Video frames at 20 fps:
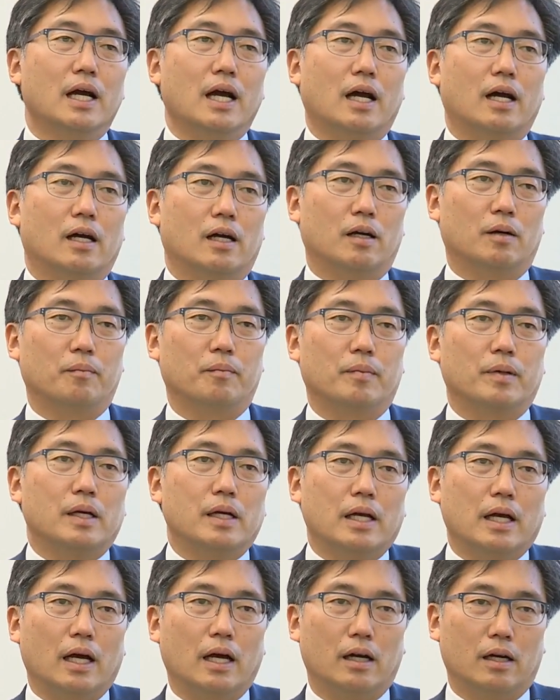um,
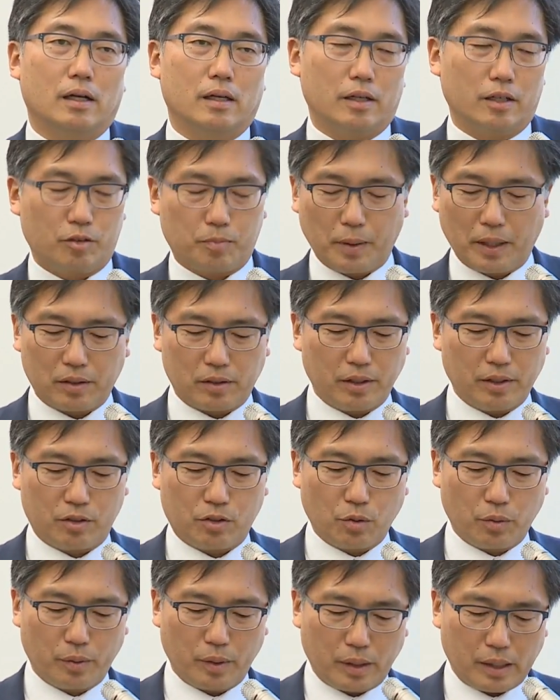uh, especially
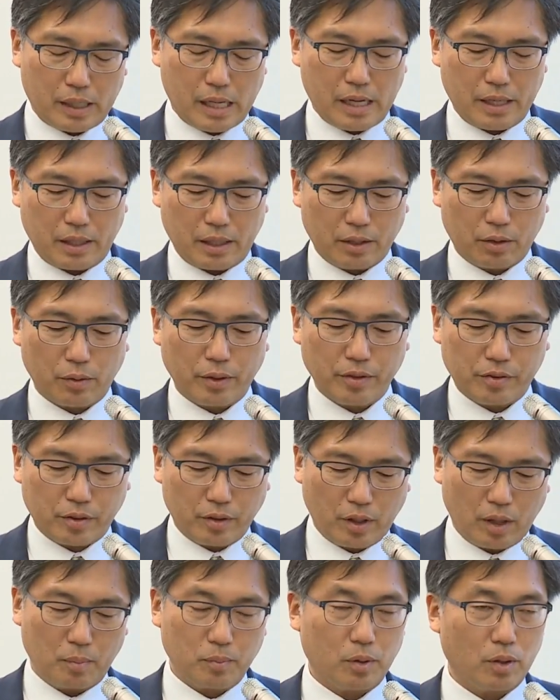to increase the
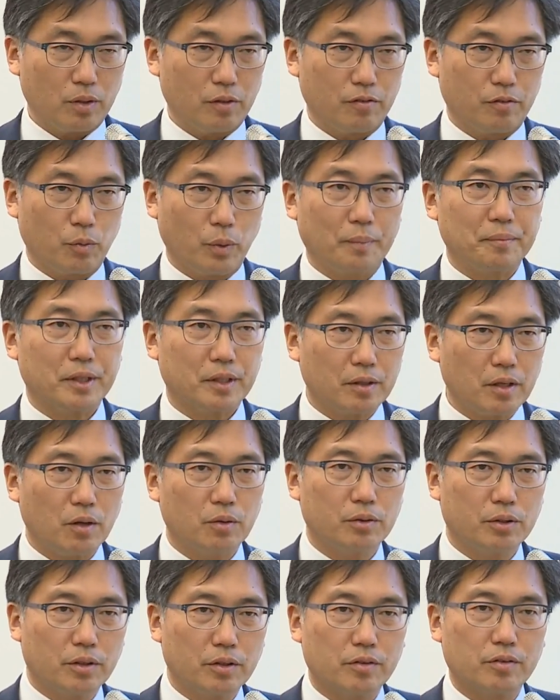number of women
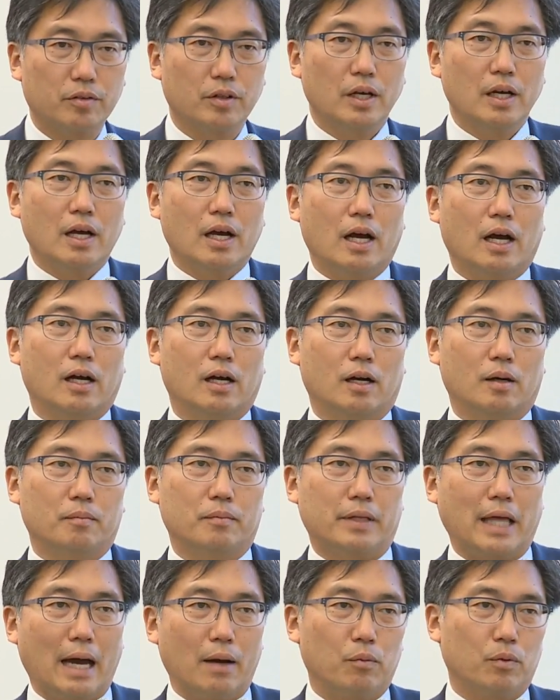coders,
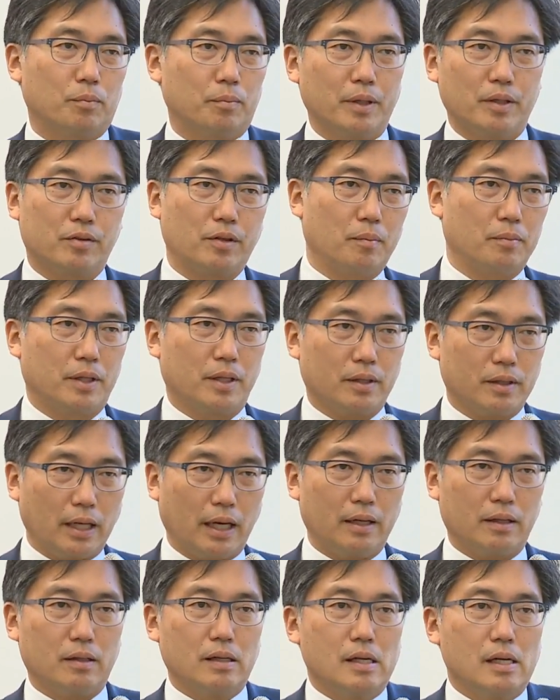um, that would be something
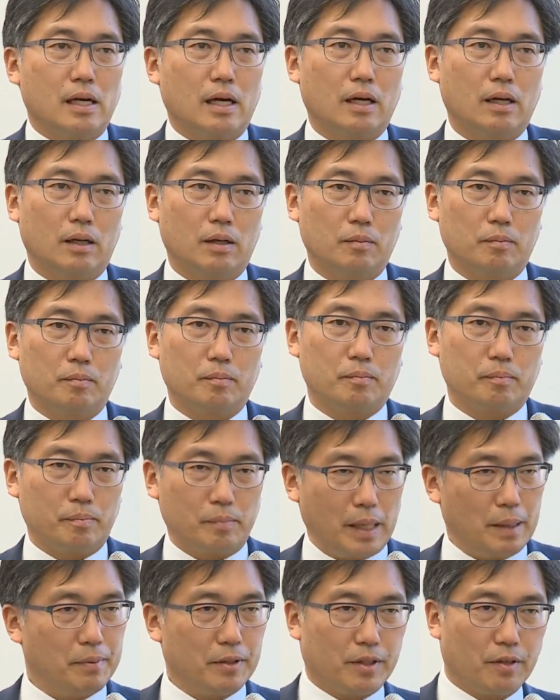that um,
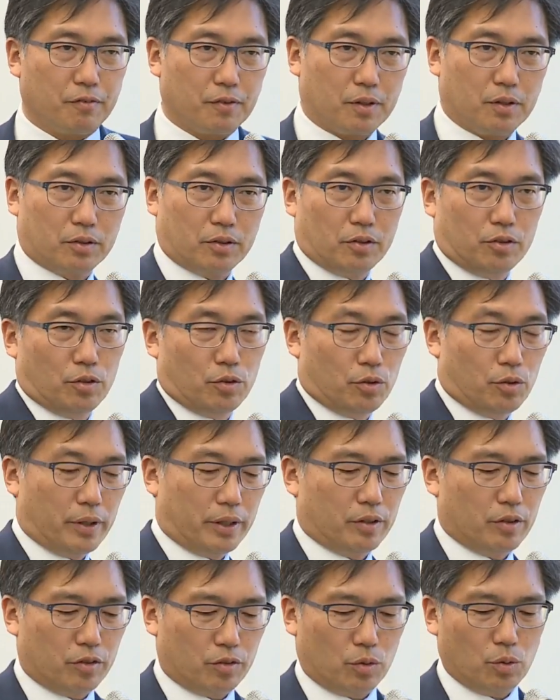may be difficult to do
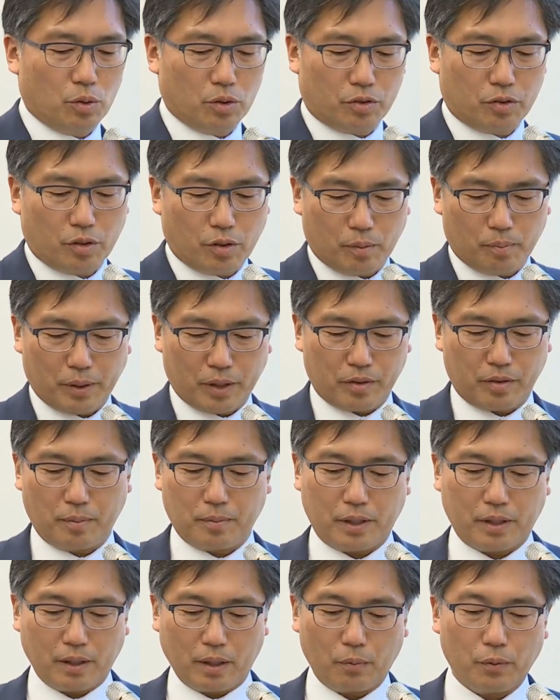during the school term, but
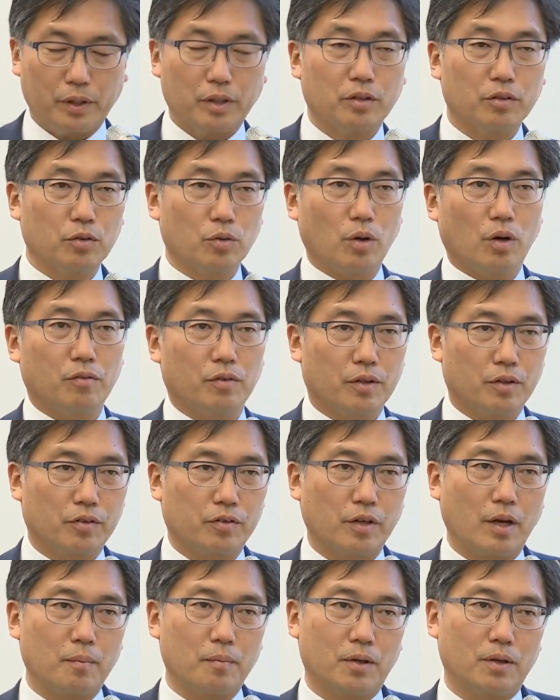something that we can do over the
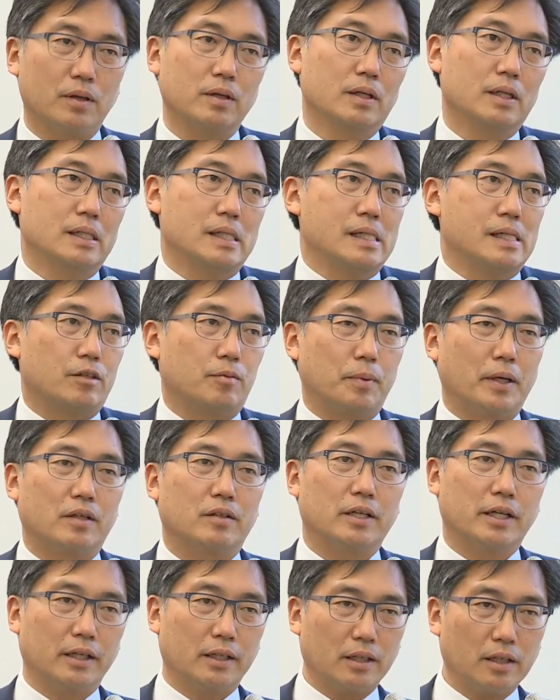summer,
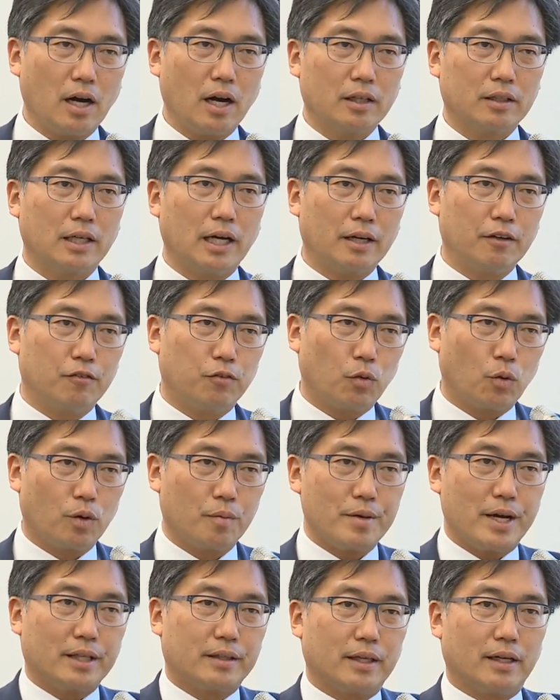especially in an online
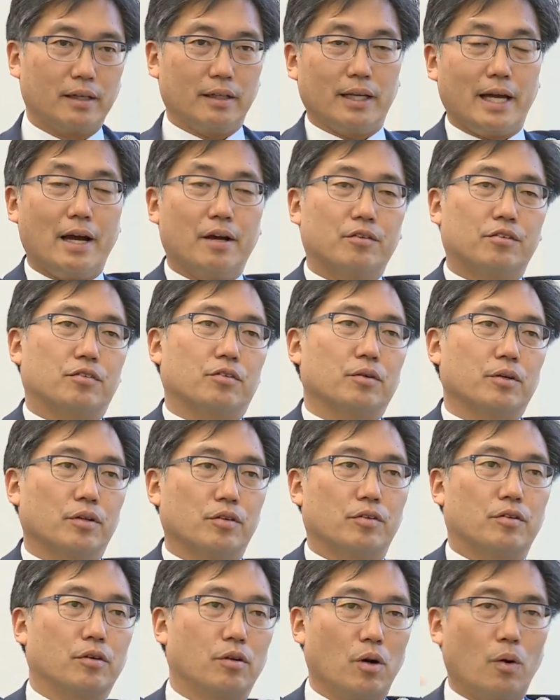format that allows
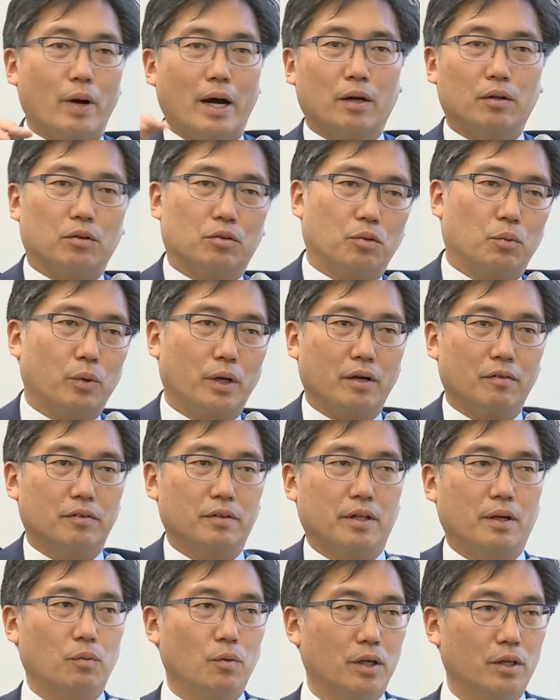students to go out to wherever
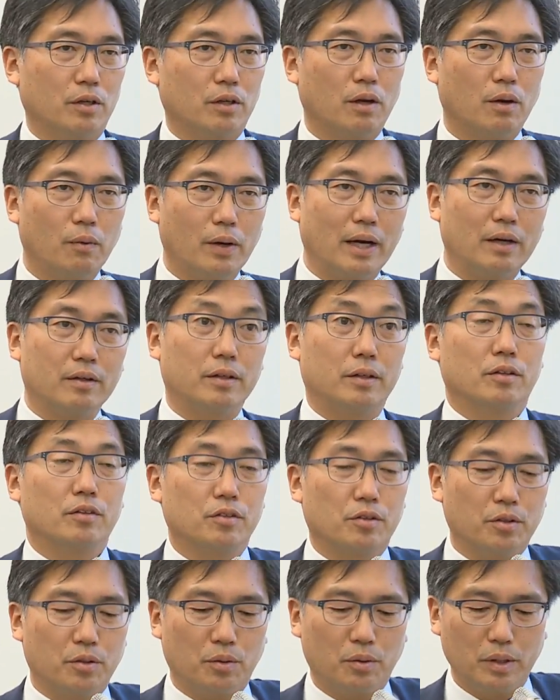they want to go out and
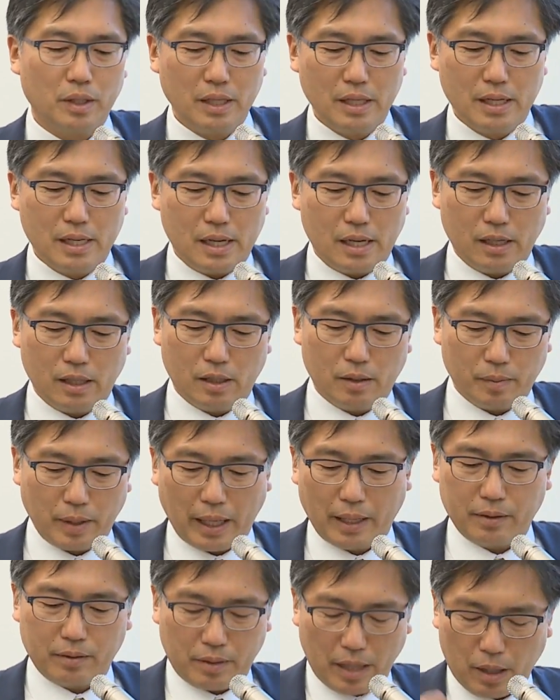do um,
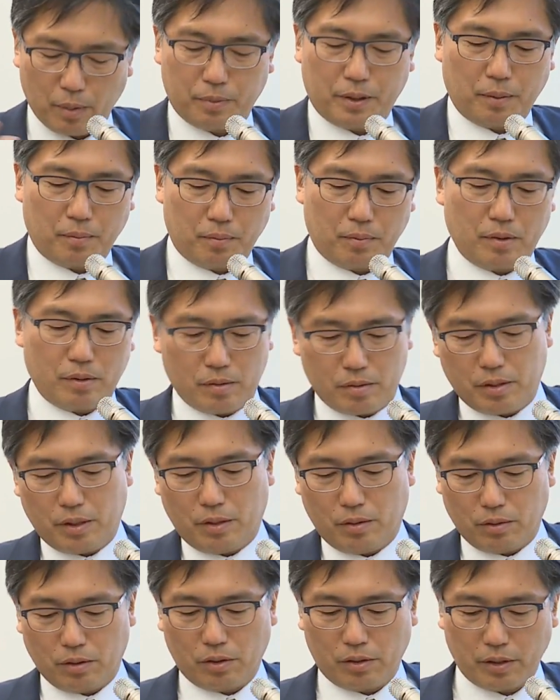and help them you
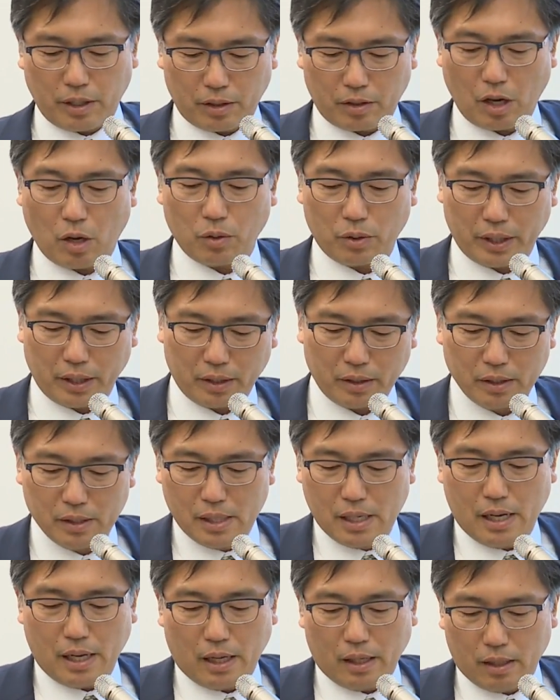know learn coding
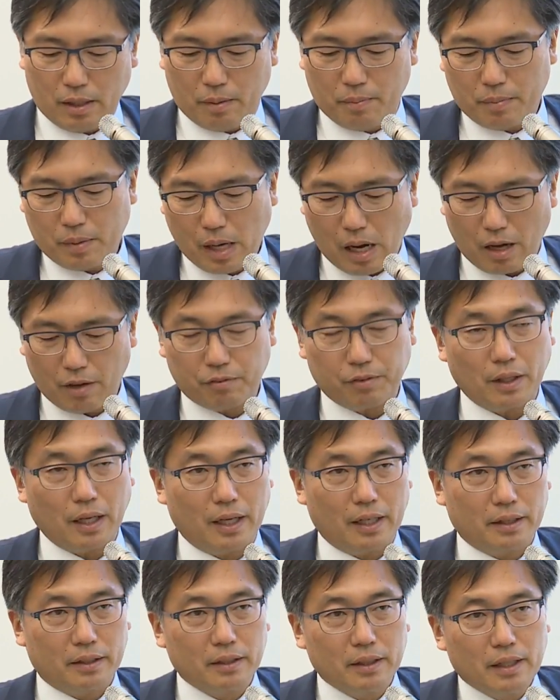um,
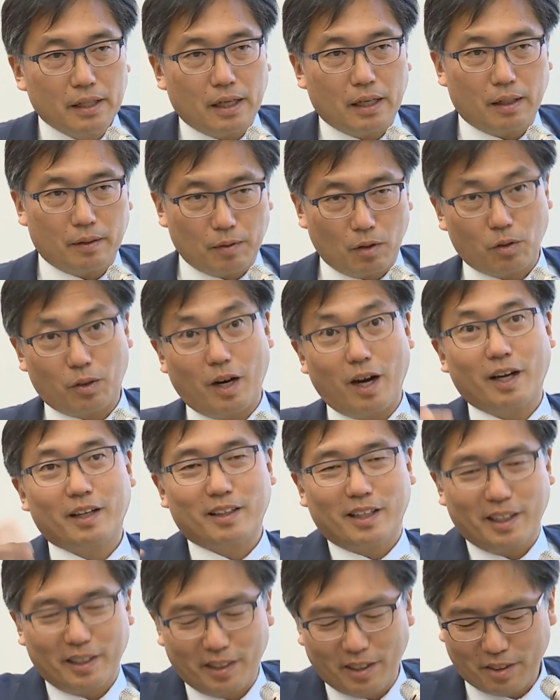offline uh, or
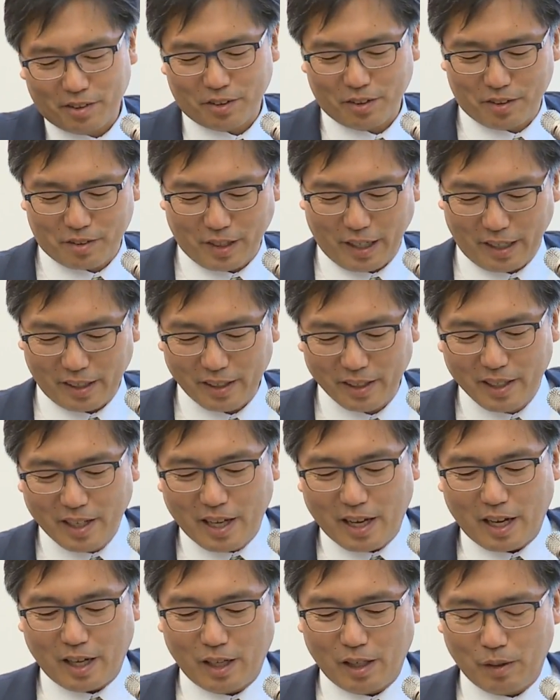online, I should say,
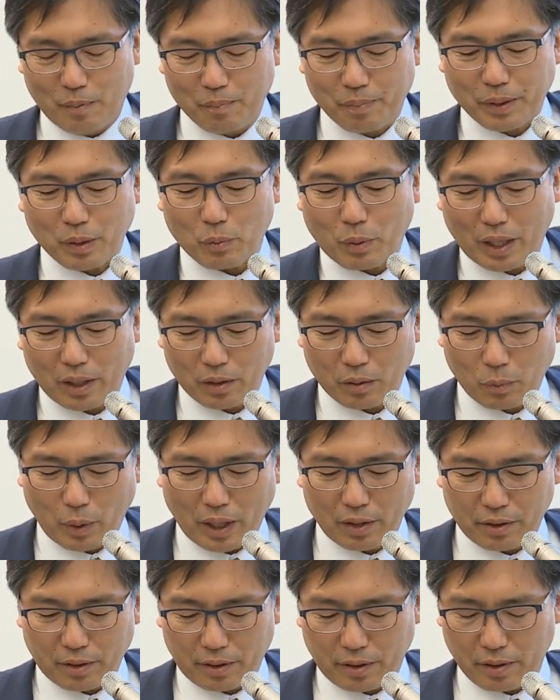um, while
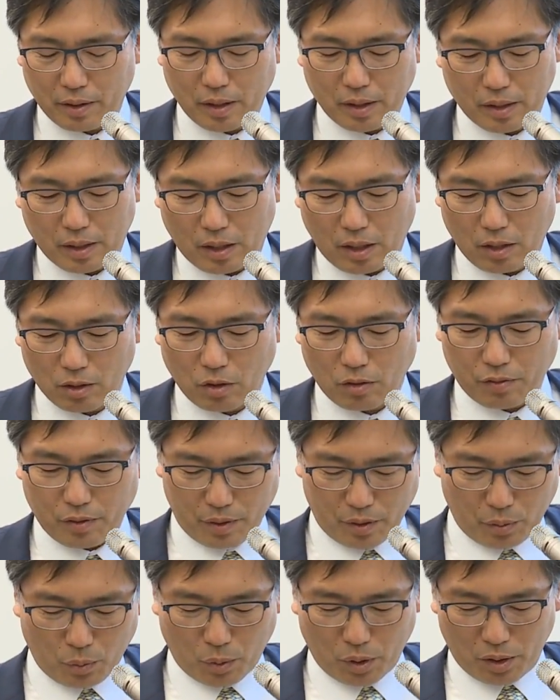while they're all over
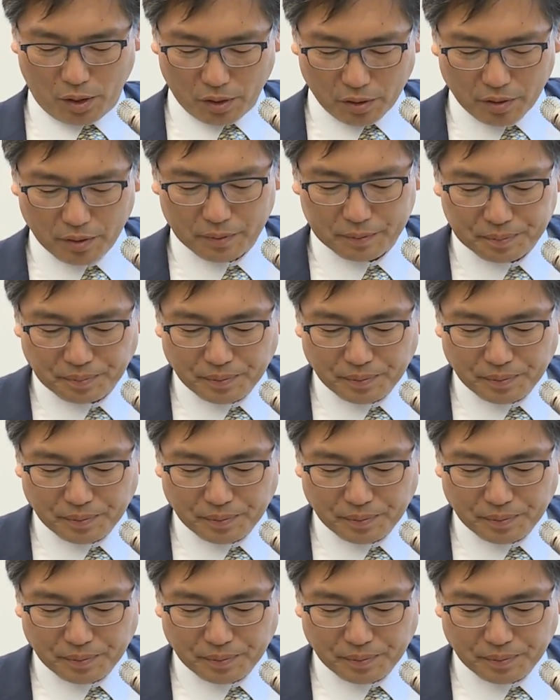the world.